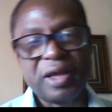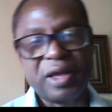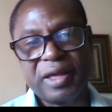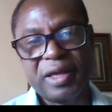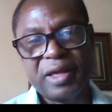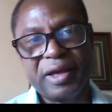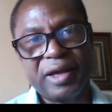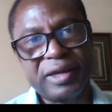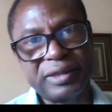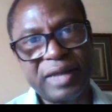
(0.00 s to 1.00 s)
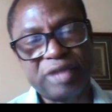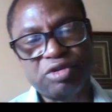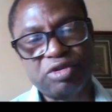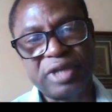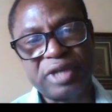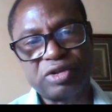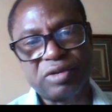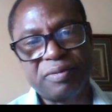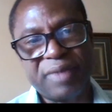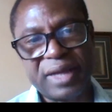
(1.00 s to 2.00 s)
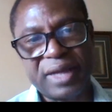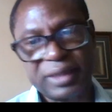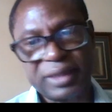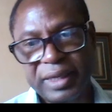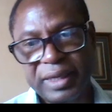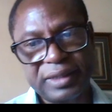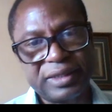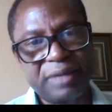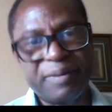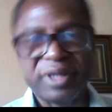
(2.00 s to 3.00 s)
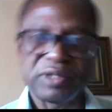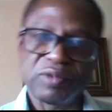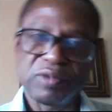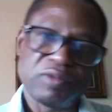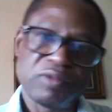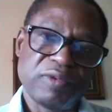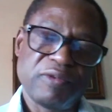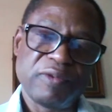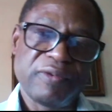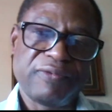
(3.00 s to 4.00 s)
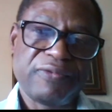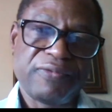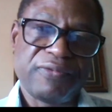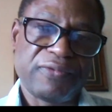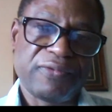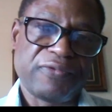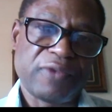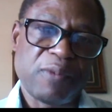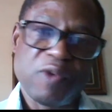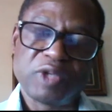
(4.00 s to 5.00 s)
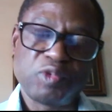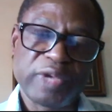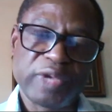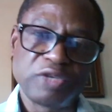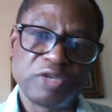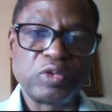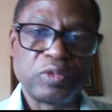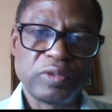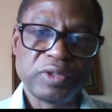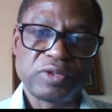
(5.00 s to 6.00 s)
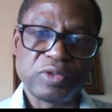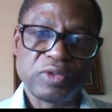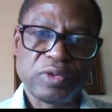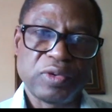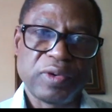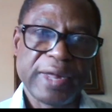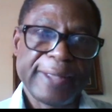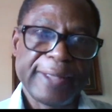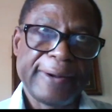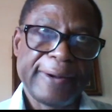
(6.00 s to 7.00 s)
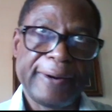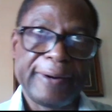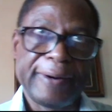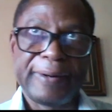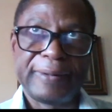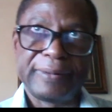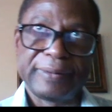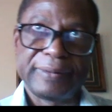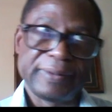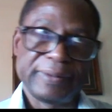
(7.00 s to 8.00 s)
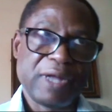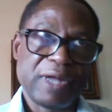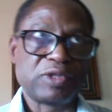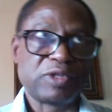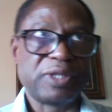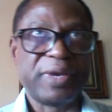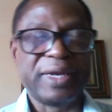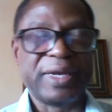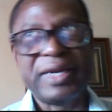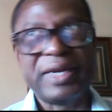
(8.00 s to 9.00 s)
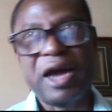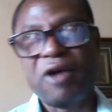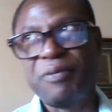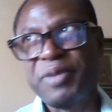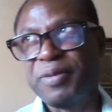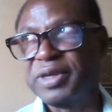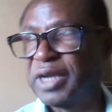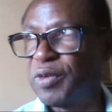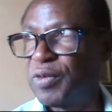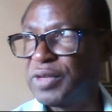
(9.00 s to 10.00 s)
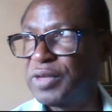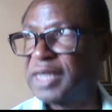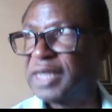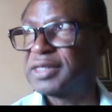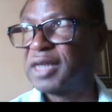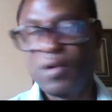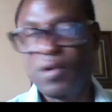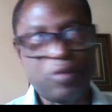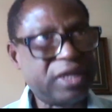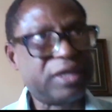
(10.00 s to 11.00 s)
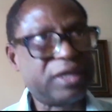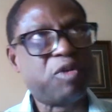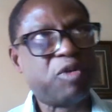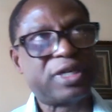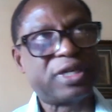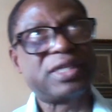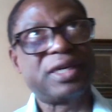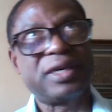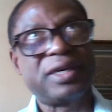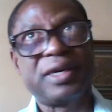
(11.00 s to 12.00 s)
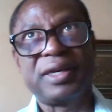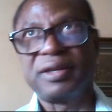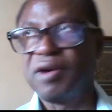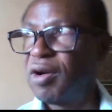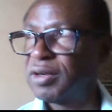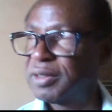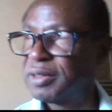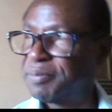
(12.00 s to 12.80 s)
that situation, but it's the best from what we can do. So that was the big. And now people say, well, yes, we need more testing in all the part